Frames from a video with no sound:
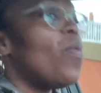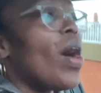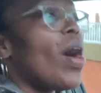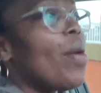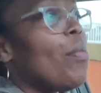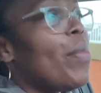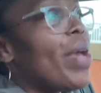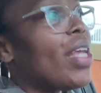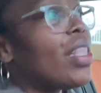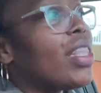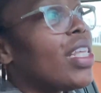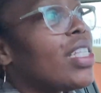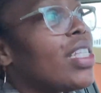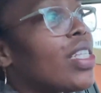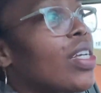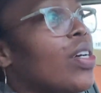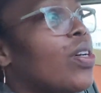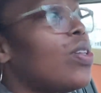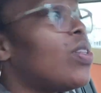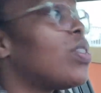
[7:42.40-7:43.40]
Why make these
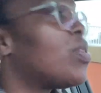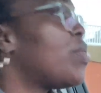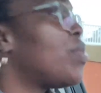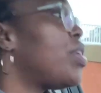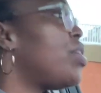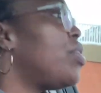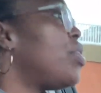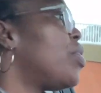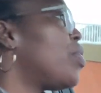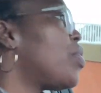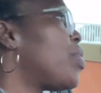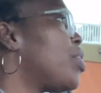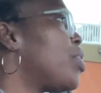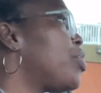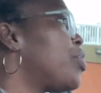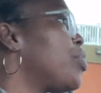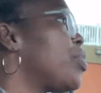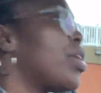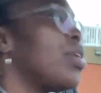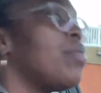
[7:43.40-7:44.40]
goals when you know
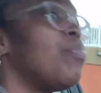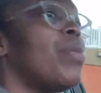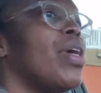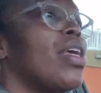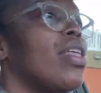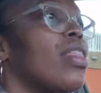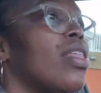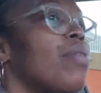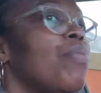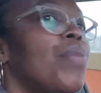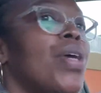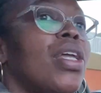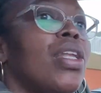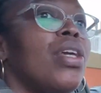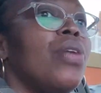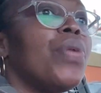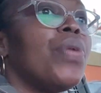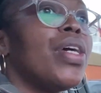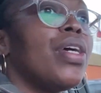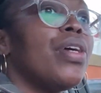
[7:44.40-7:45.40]
that you can make them
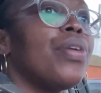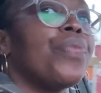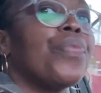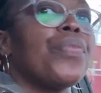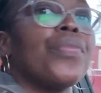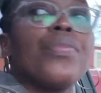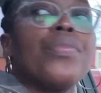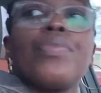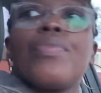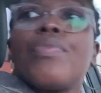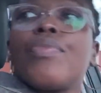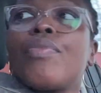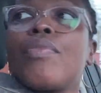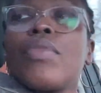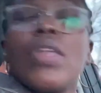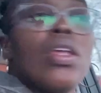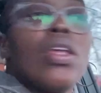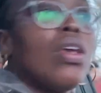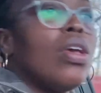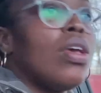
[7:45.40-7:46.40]
anyway?
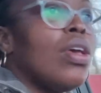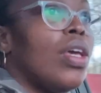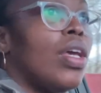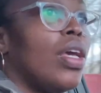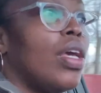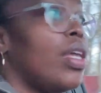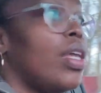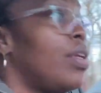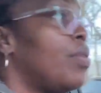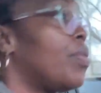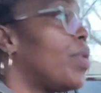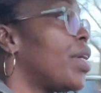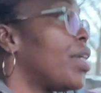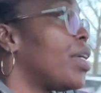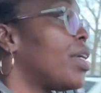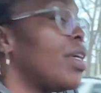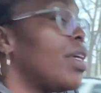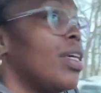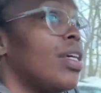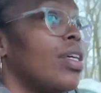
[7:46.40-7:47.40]

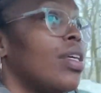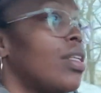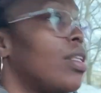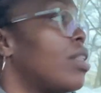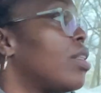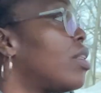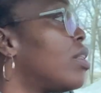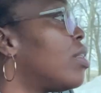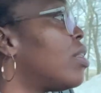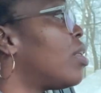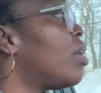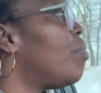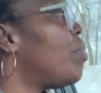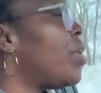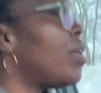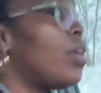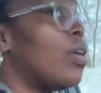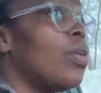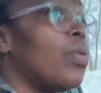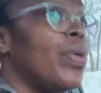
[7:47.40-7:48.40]
Anyway, let
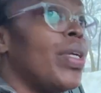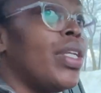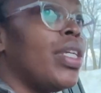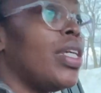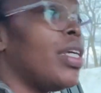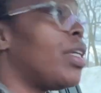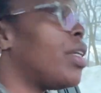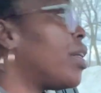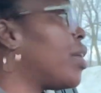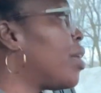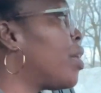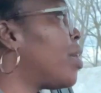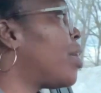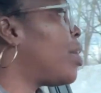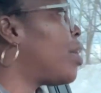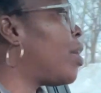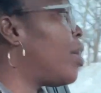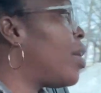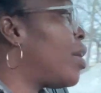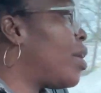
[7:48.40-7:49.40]
me go in here.
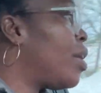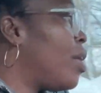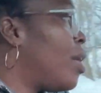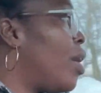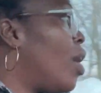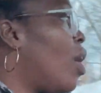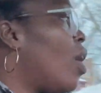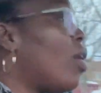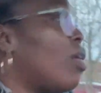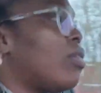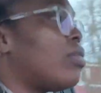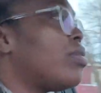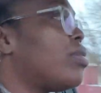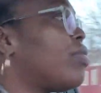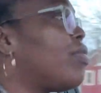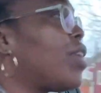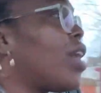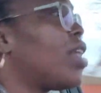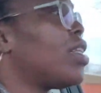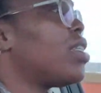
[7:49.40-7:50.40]
Oh,
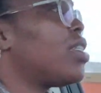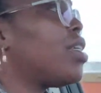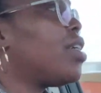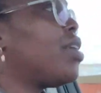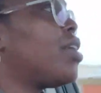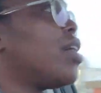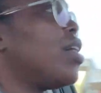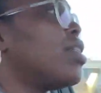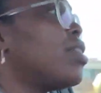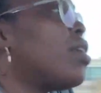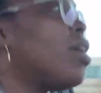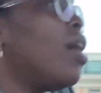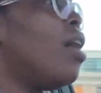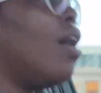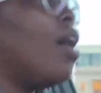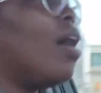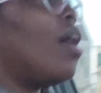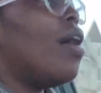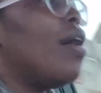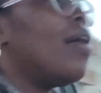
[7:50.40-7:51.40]
forgot to tell you guys.
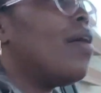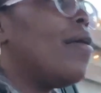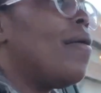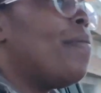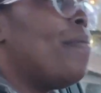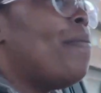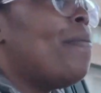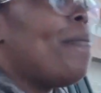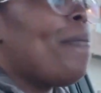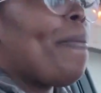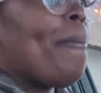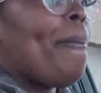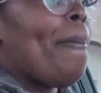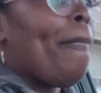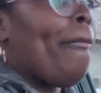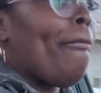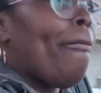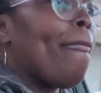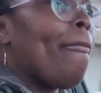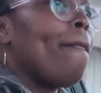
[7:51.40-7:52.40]
Um,
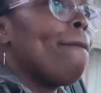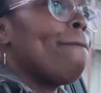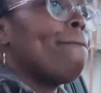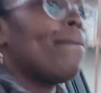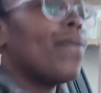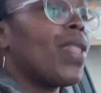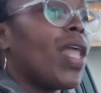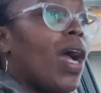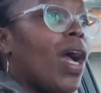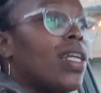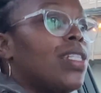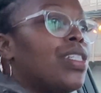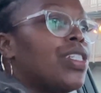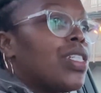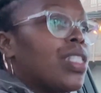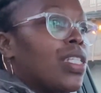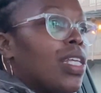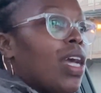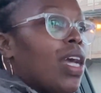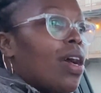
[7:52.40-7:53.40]
I
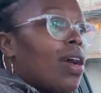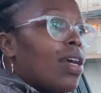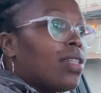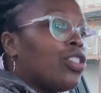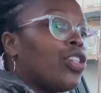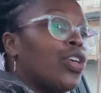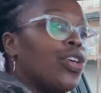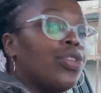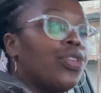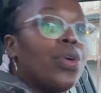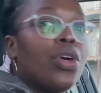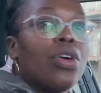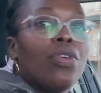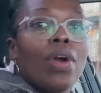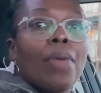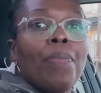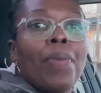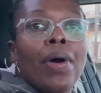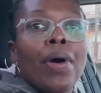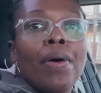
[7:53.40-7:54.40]
just got turned on
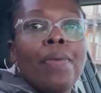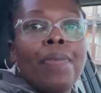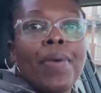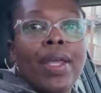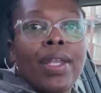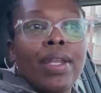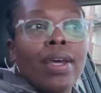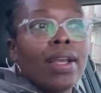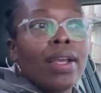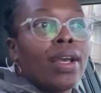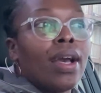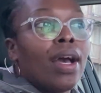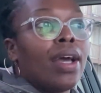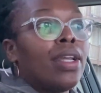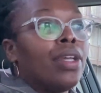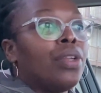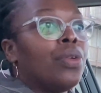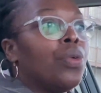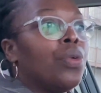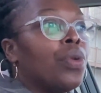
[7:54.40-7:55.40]
Grubhub and I got
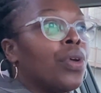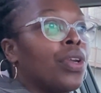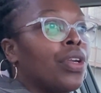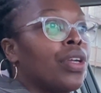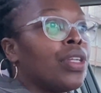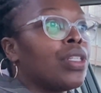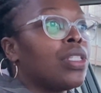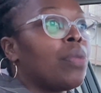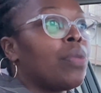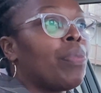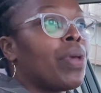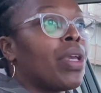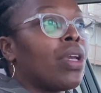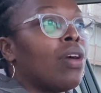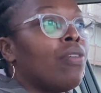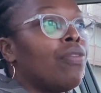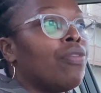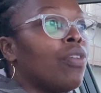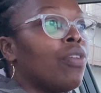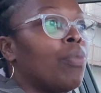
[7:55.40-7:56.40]
an order to pick
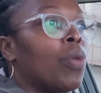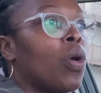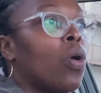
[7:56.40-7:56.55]
up from